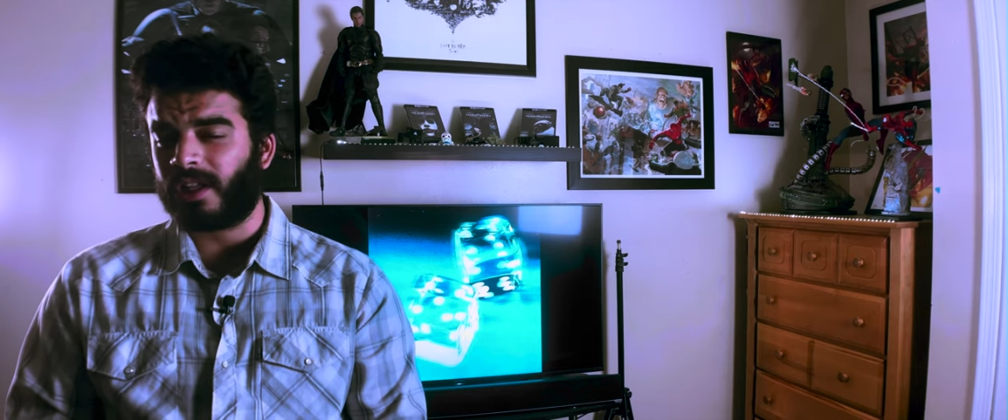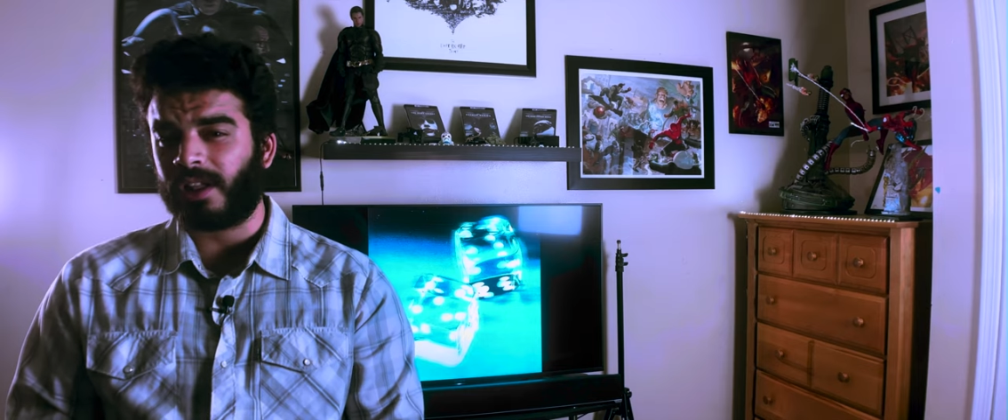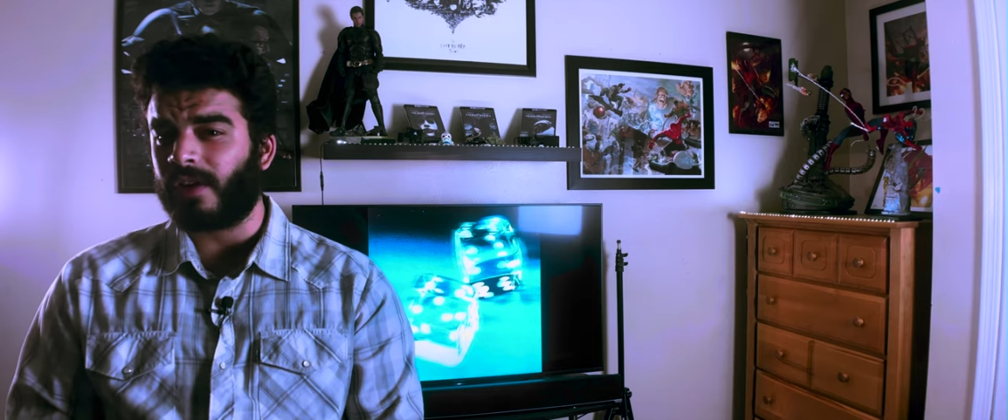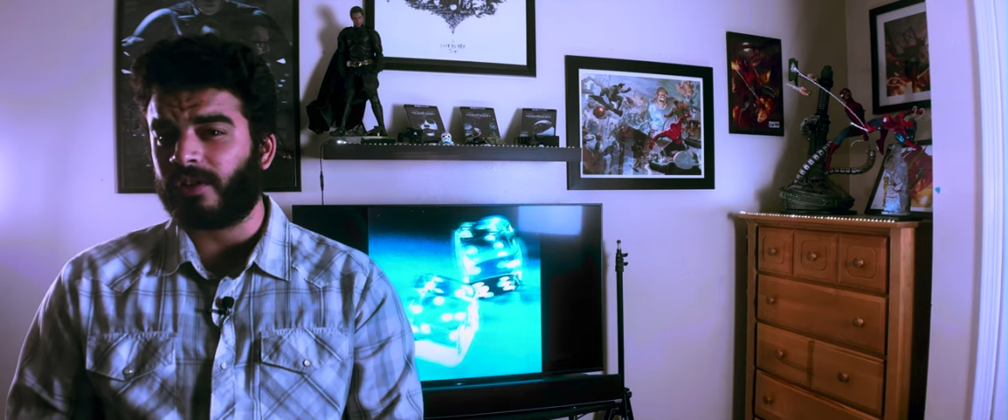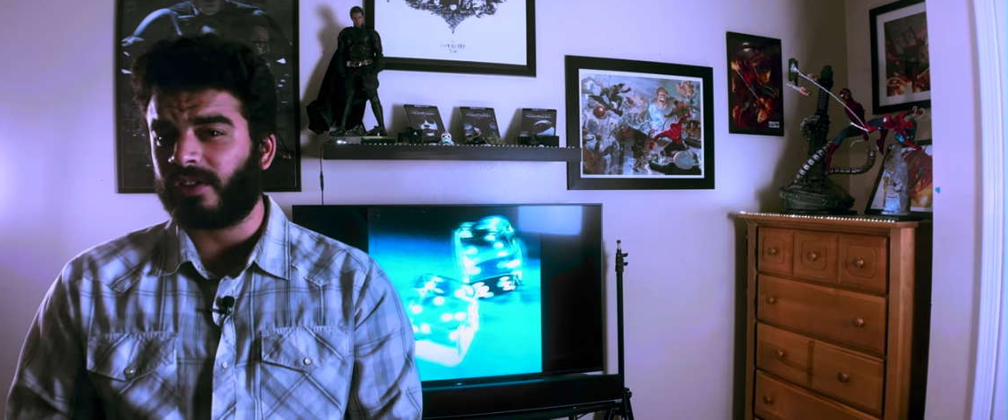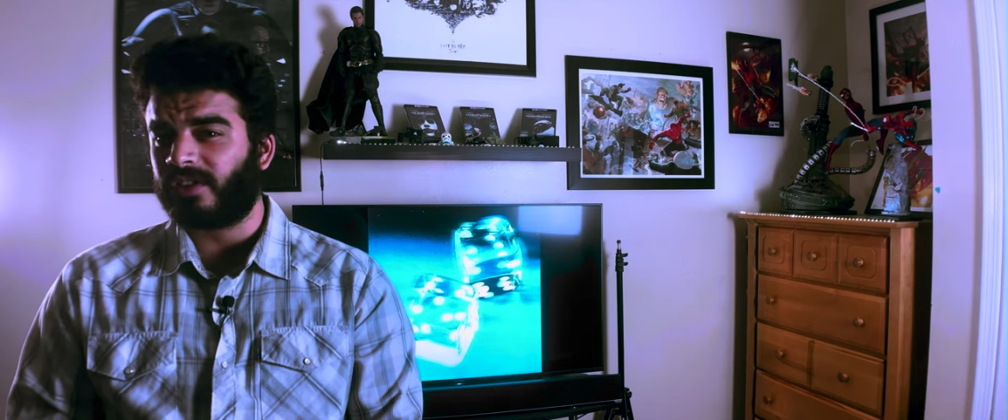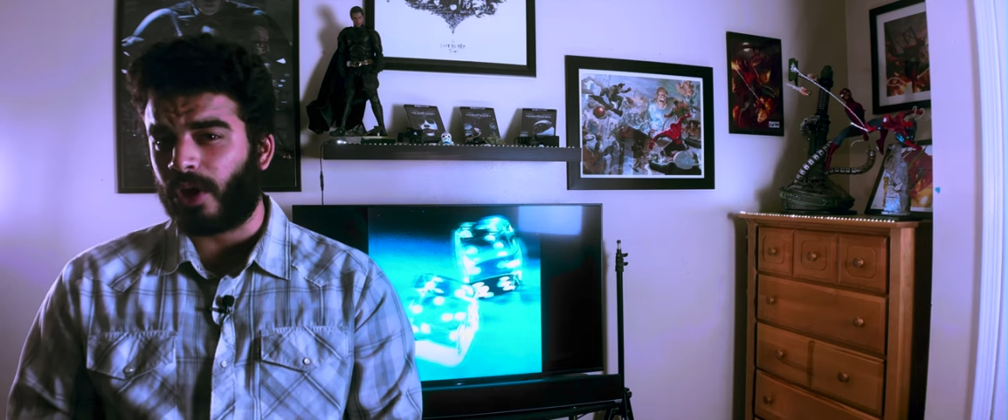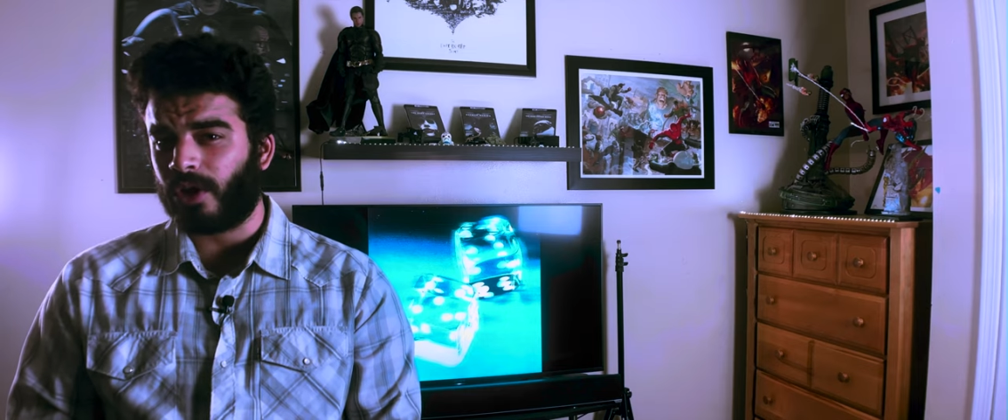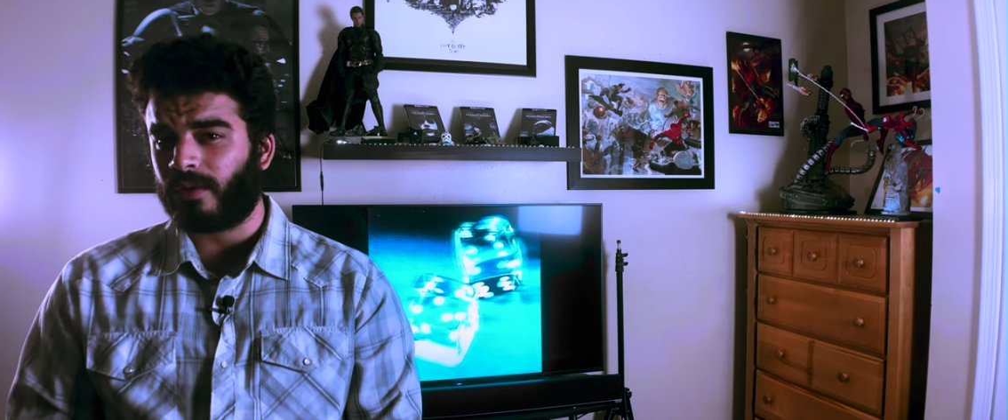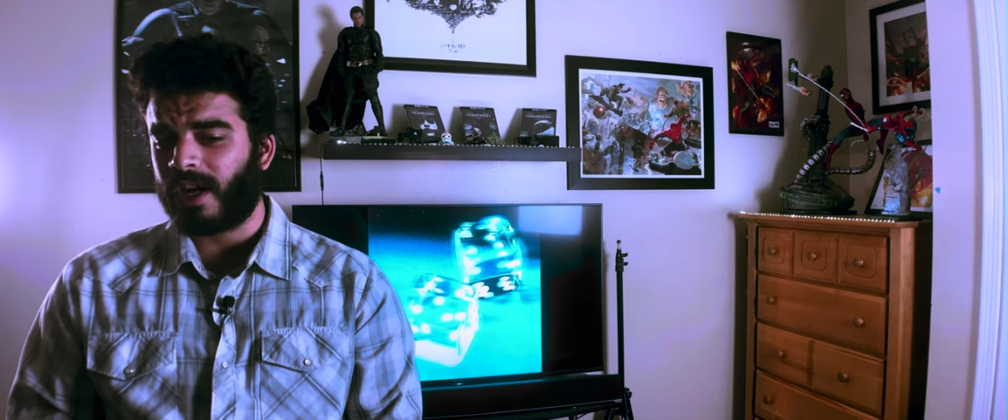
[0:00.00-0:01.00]
clever
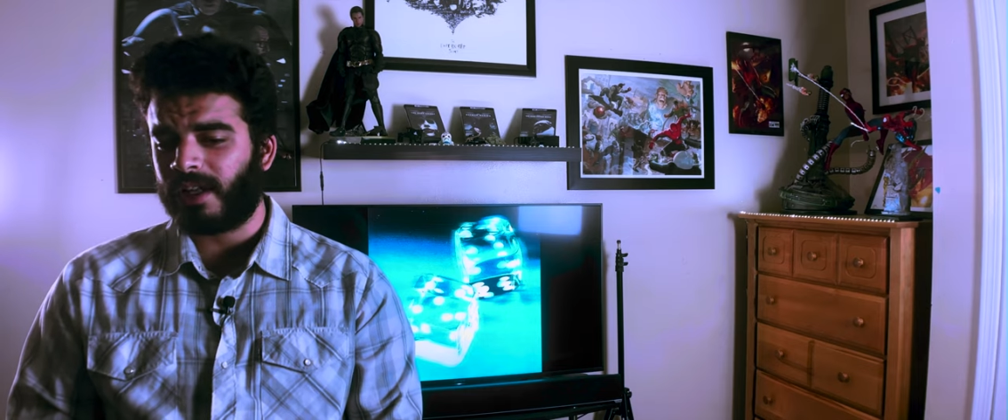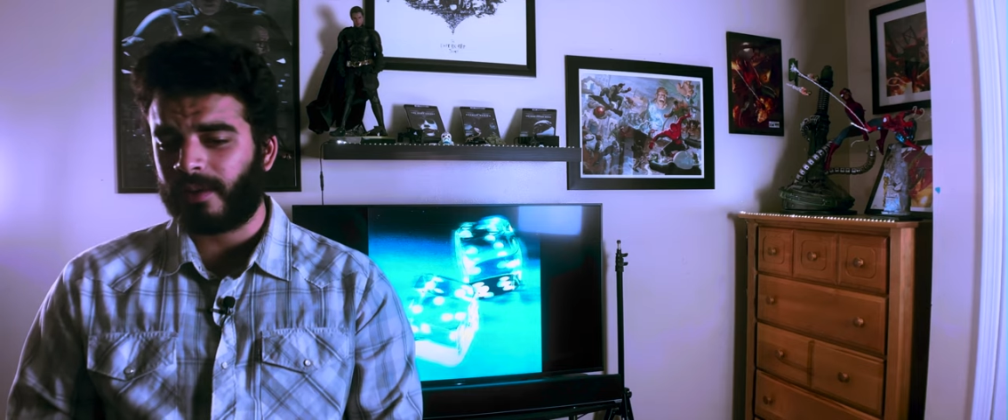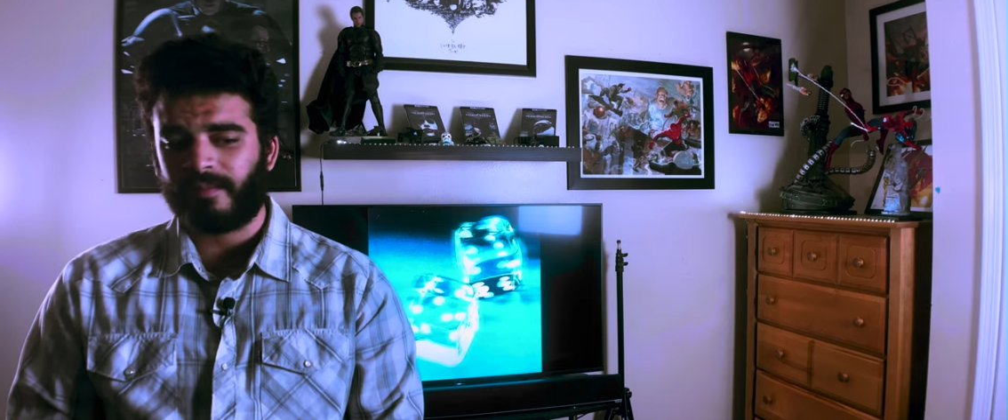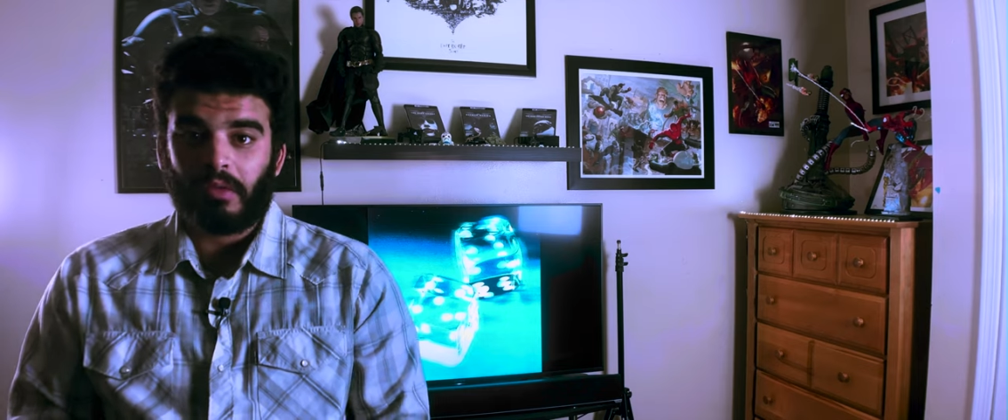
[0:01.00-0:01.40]
songwriting,